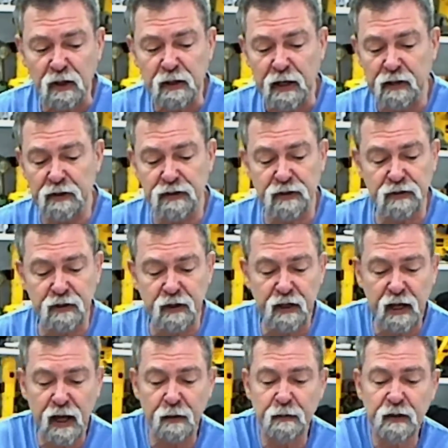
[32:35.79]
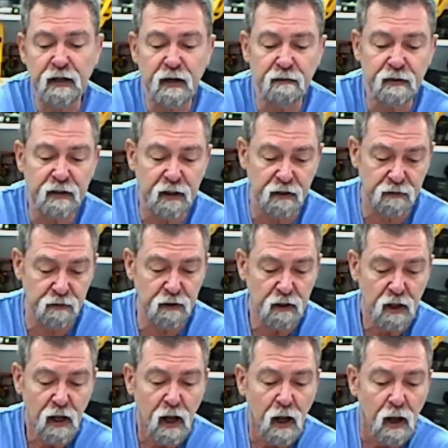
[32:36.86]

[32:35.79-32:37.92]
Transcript: Now this isn't going to happen in every country,